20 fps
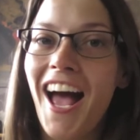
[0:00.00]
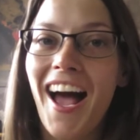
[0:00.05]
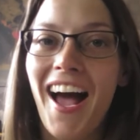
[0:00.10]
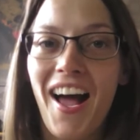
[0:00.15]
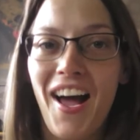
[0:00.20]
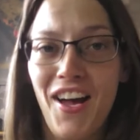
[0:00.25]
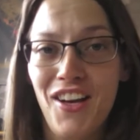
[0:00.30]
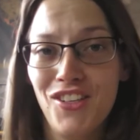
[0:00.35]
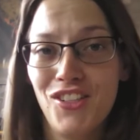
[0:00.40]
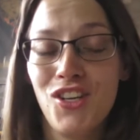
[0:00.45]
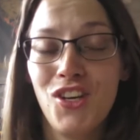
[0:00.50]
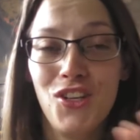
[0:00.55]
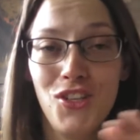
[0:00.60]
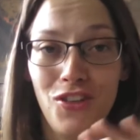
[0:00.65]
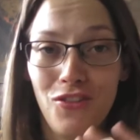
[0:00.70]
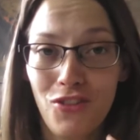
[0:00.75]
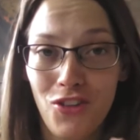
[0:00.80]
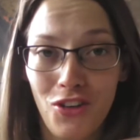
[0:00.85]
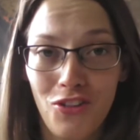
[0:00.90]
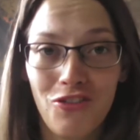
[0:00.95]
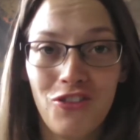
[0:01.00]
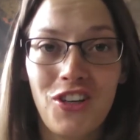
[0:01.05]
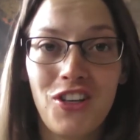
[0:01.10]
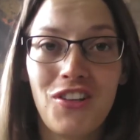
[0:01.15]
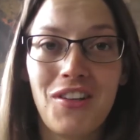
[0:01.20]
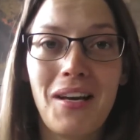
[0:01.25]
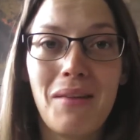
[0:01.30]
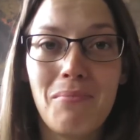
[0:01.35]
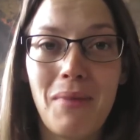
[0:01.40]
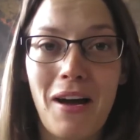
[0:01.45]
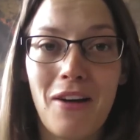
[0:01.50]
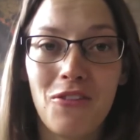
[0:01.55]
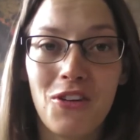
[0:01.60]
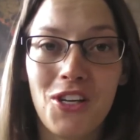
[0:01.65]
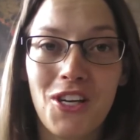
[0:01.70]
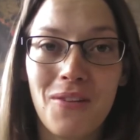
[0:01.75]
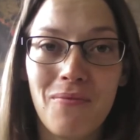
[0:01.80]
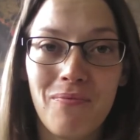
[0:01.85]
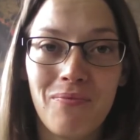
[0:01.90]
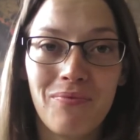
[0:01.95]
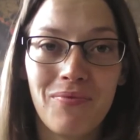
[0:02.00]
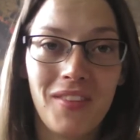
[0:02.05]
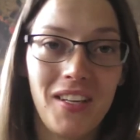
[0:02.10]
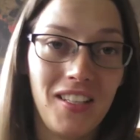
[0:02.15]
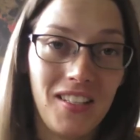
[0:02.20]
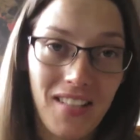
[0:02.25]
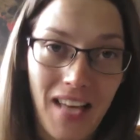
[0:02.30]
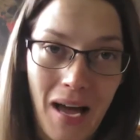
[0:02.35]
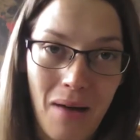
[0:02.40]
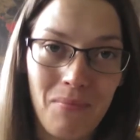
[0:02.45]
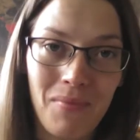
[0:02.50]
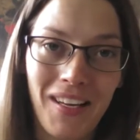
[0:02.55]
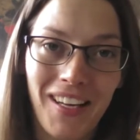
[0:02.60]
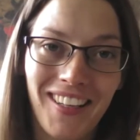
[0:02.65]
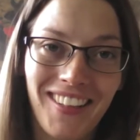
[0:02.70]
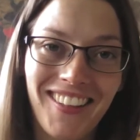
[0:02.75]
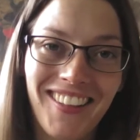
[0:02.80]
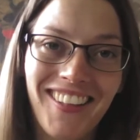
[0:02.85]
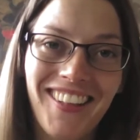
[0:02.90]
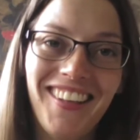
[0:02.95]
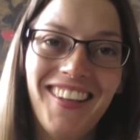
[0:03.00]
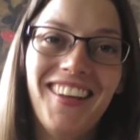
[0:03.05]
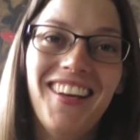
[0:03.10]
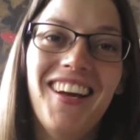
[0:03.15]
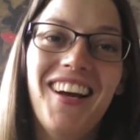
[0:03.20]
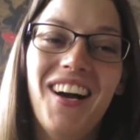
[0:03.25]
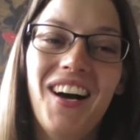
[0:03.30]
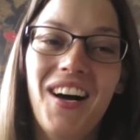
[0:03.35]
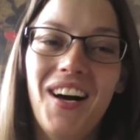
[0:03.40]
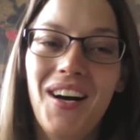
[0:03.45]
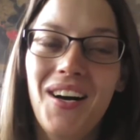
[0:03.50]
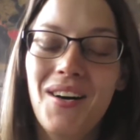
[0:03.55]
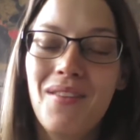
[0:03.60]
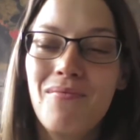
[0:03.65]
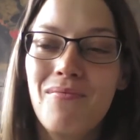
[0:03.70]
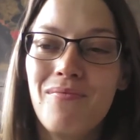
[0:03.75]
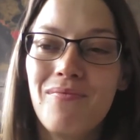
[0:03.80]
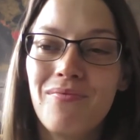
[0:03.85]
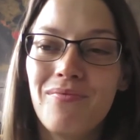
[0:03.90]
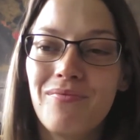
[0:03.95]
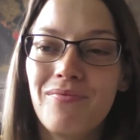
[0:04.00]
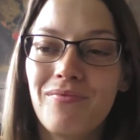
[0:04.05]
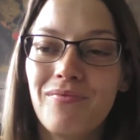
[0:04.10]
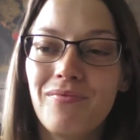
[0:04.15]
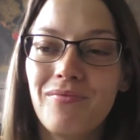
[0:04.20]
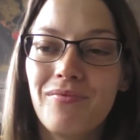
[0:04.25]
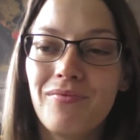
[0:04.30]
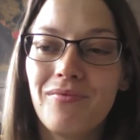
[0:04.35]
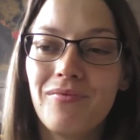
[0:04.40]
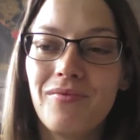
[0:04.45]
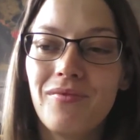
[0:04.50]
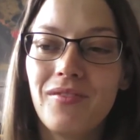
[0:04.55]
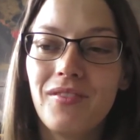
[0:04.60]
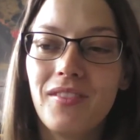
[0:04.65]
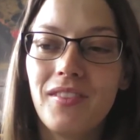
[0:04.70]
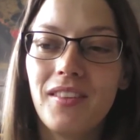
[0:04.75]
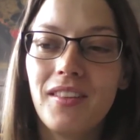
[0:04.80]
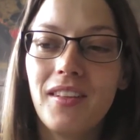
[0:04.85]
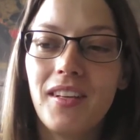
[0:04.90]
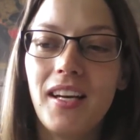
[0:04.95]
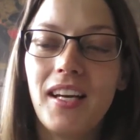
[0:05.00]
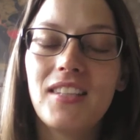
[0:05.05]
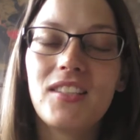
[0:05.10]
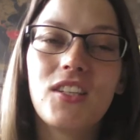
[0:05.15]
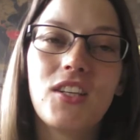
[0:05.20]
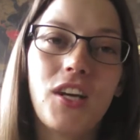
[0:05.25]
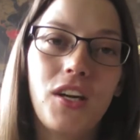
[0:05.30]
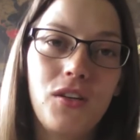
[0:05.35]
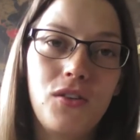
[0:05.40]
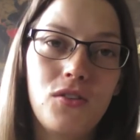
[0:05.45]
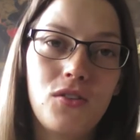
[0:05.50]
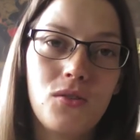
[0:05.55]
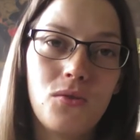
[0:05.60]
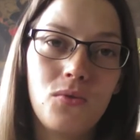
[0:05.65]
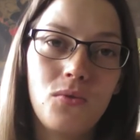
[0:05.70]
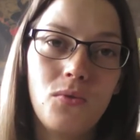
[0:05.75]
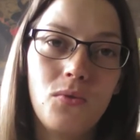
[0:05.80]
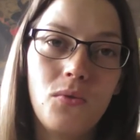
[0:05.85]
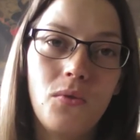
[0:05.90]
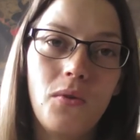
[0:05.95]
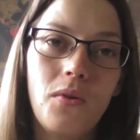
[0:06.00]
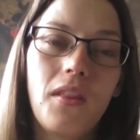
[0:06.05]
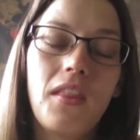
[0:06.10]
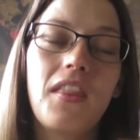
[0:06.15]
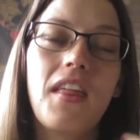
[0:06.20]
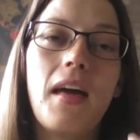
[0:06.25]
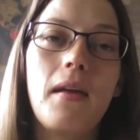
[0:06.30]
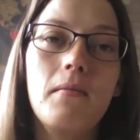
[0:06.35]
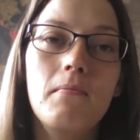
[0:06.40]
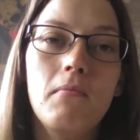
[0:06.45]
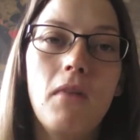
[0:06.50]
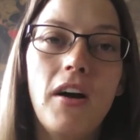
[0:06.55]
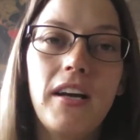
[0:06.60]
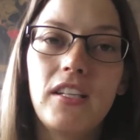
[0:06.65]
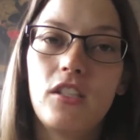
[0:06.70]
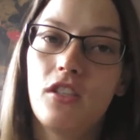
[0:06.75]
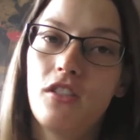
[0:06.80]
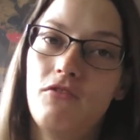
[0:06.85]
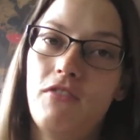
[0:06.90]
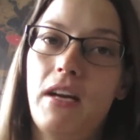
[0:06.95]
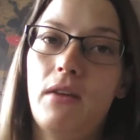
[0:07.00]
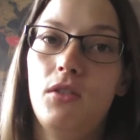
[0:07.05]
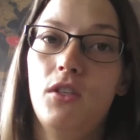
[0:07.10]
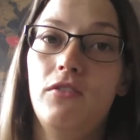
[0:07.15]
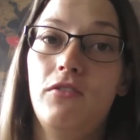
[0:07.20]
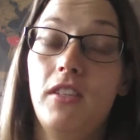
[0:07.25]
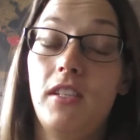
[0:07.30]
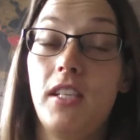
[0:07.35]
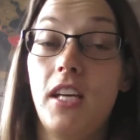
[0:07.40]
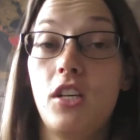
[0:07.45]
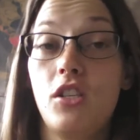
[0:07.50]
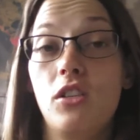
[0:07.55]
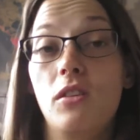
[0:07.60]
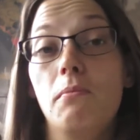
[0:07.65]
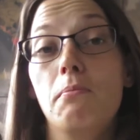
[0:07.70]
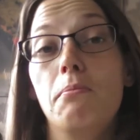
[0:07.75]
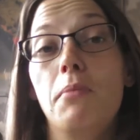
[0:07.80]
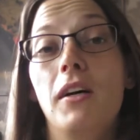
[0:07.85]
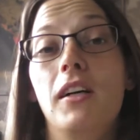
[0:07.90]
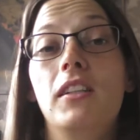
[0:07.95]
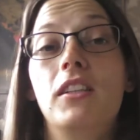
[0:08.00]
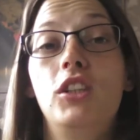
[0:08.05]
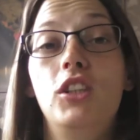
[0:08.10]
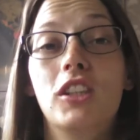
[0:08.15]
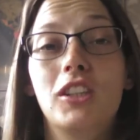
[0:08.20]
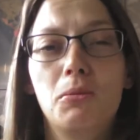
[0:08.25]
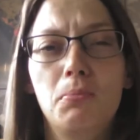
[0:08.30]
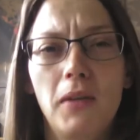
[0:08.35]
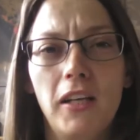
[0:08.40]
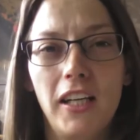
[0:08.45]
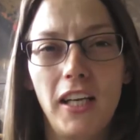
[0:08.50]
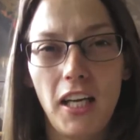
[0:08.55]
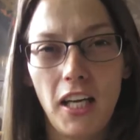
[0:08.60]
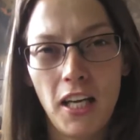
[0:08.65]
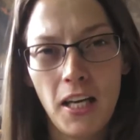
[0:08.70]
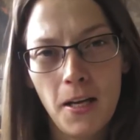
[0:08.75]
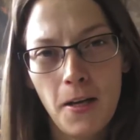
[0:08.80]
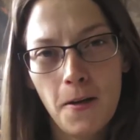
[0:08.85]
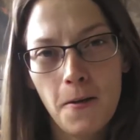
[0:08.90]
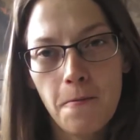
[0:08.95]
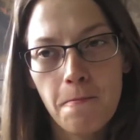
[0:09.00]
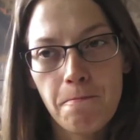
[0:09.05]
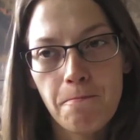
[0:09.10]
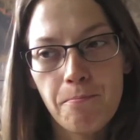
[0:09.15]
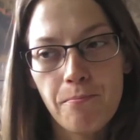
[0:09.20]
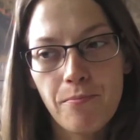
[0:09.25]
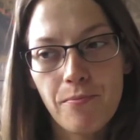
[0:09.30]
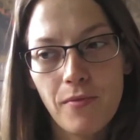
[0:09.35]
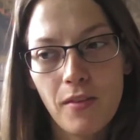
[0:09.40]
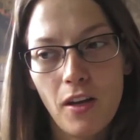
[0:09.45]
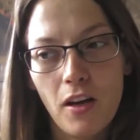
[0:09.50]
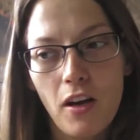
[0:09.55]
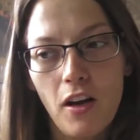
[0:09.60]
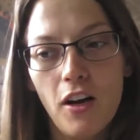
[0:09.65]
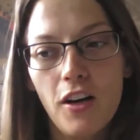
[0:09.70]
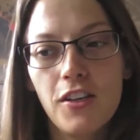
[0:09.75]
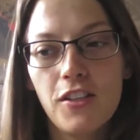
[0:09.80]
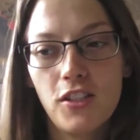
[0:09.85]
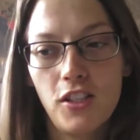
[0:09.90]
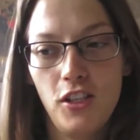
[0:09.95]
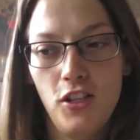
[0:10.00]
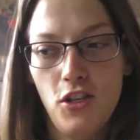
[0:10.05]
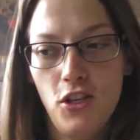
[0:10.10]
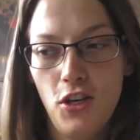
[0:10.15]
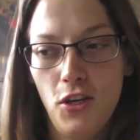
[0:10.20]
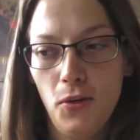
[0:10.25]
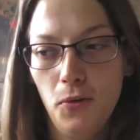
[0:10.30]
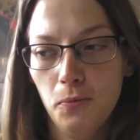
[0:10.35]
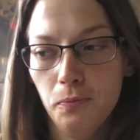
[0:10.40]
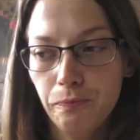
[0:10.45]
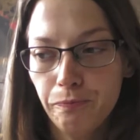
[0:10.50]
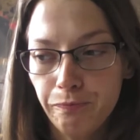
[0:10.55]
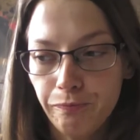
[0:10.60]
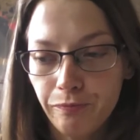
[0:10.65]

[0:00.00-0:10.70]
and you've got rid of that barrier. It's happening. As a coach, then might just round off a session, but just by asking you,